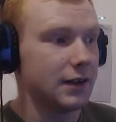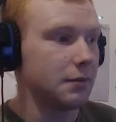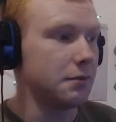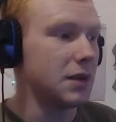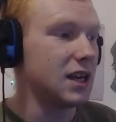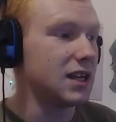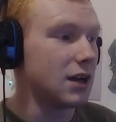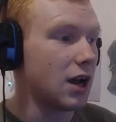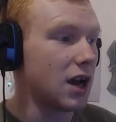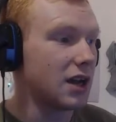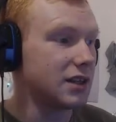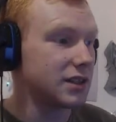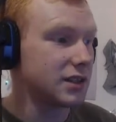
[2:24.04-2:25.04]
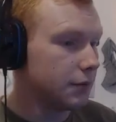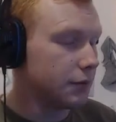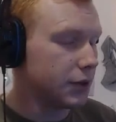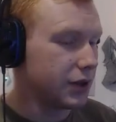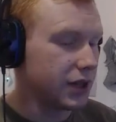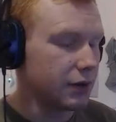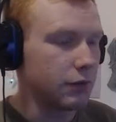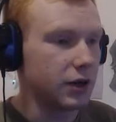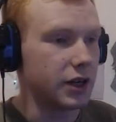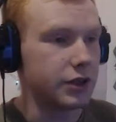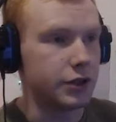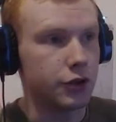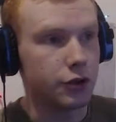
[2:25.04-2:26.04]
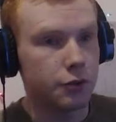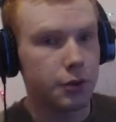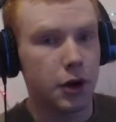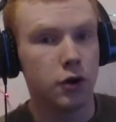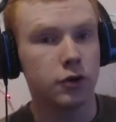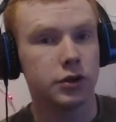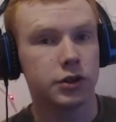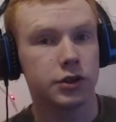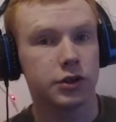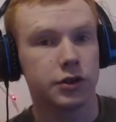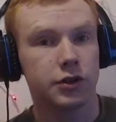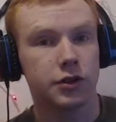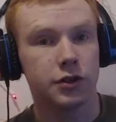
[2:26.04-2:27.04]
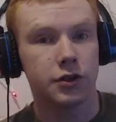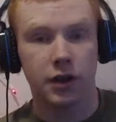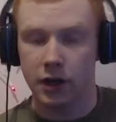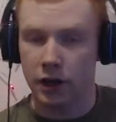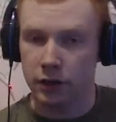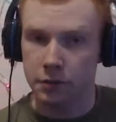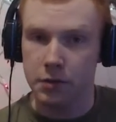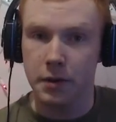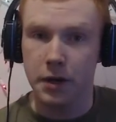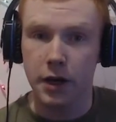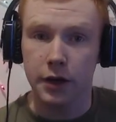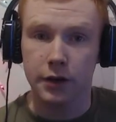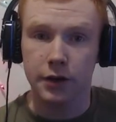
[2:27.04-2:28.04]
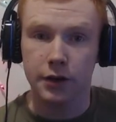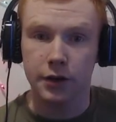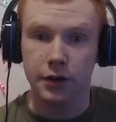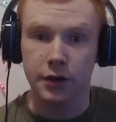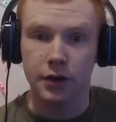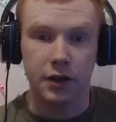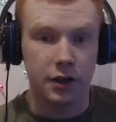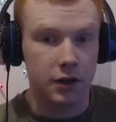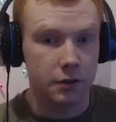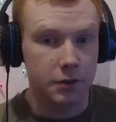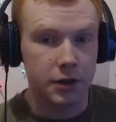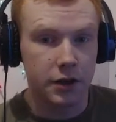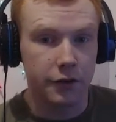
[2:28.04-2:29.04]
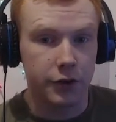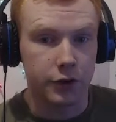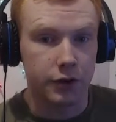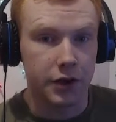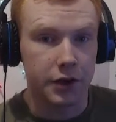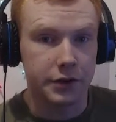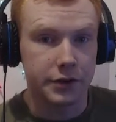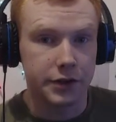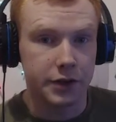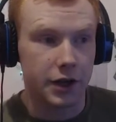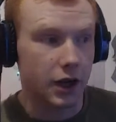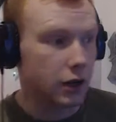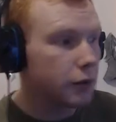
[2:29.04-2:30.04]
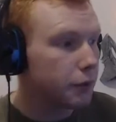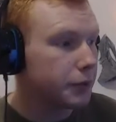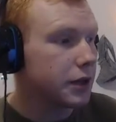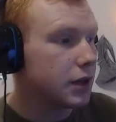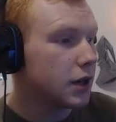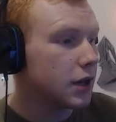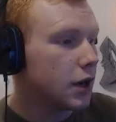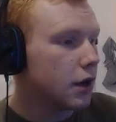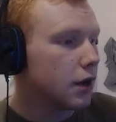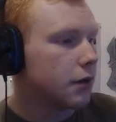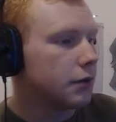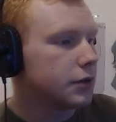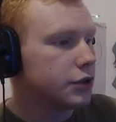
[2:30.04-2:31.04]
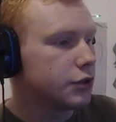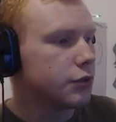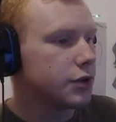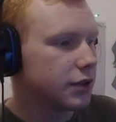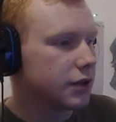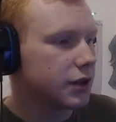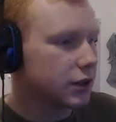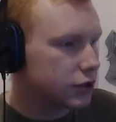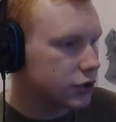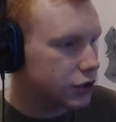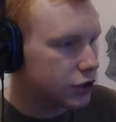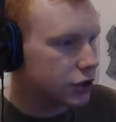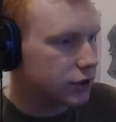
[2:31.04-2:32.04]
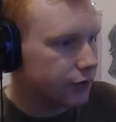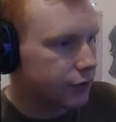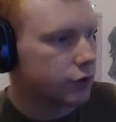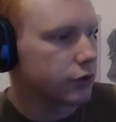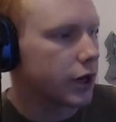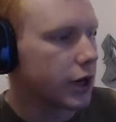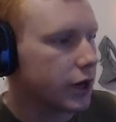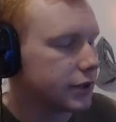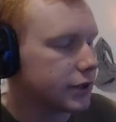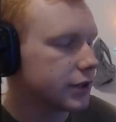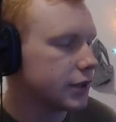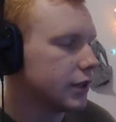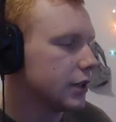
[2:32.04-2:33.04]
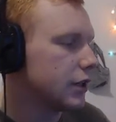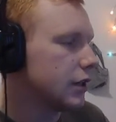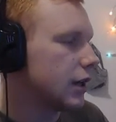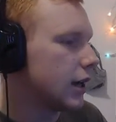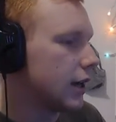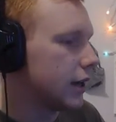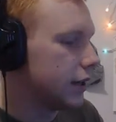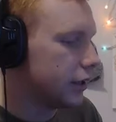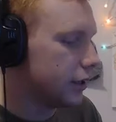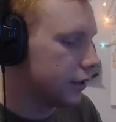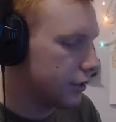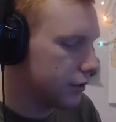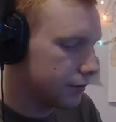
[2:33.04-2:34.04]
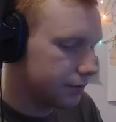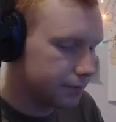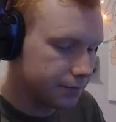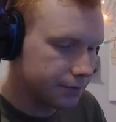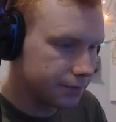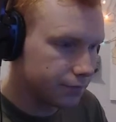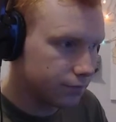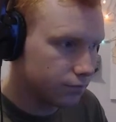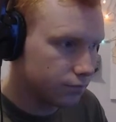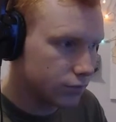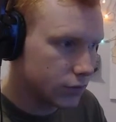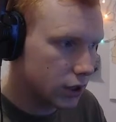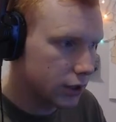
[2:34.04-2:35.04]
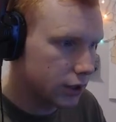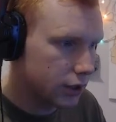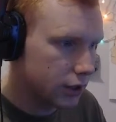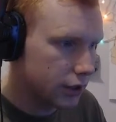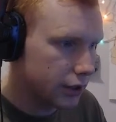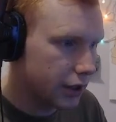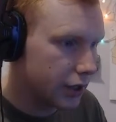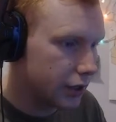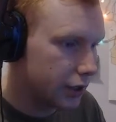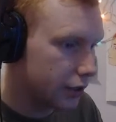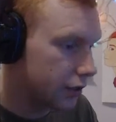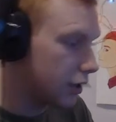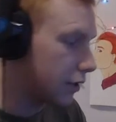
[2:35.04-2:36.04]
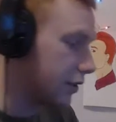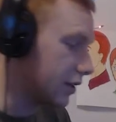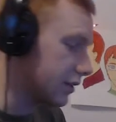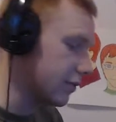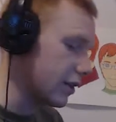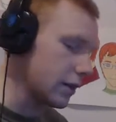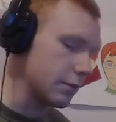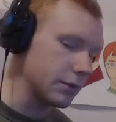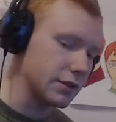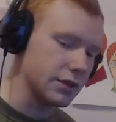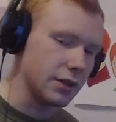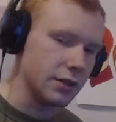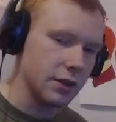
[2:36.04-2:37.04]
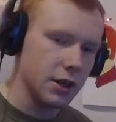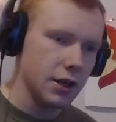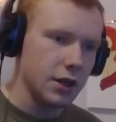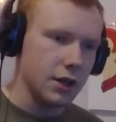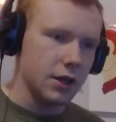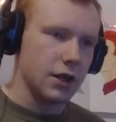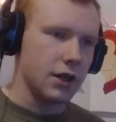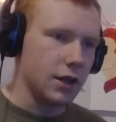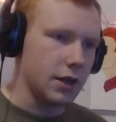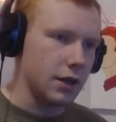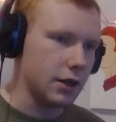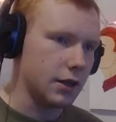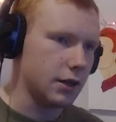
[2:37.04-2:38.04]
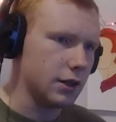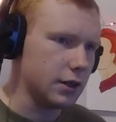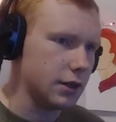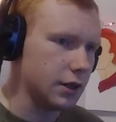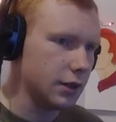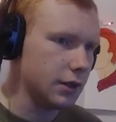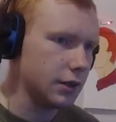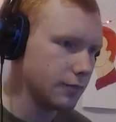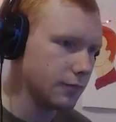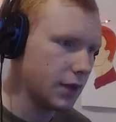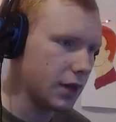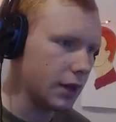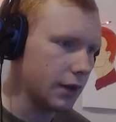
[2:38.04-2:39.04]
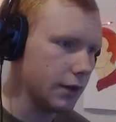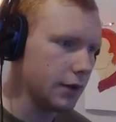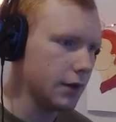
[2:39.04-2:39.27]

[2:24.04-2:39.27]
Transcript: may not. But then when I do post, I'll be back. I'll be there for you guys. I'll be doing things just for you guys. I, um, yeah, a lot of things have happened. So. Uh, yeah.